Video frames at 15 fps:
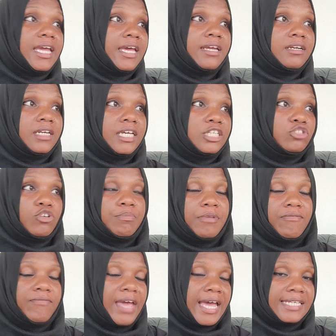and it
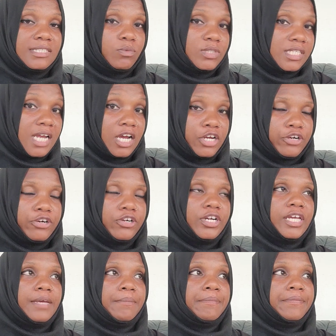dripping fast was not going to hurt
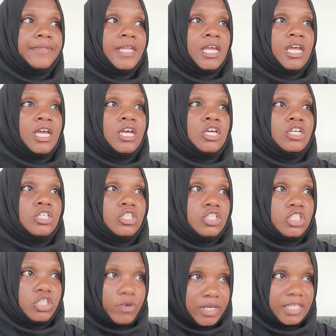him.
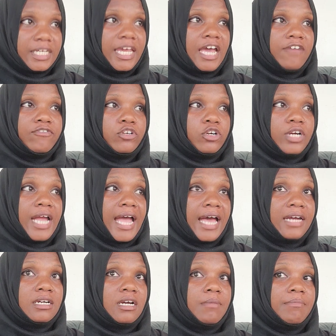Shortly after,
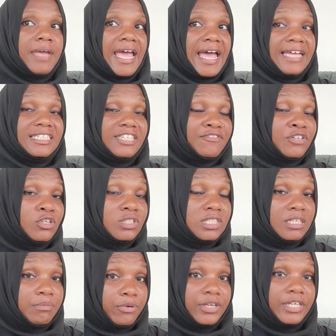Adam had
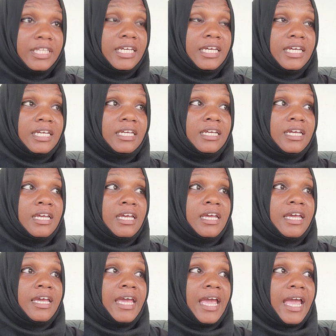difficulty breathing
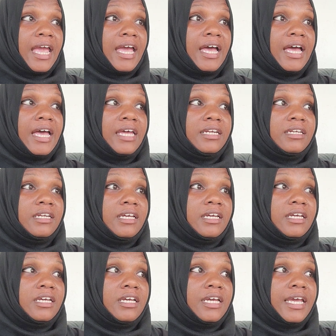and
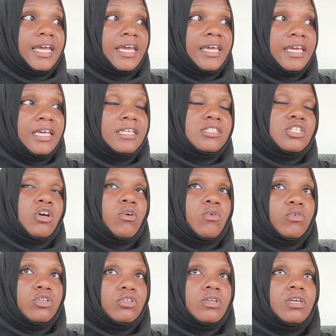he,
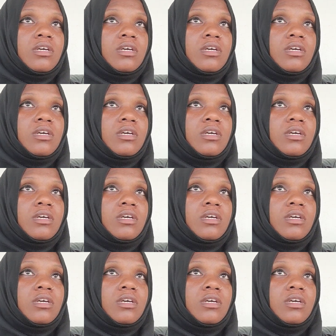so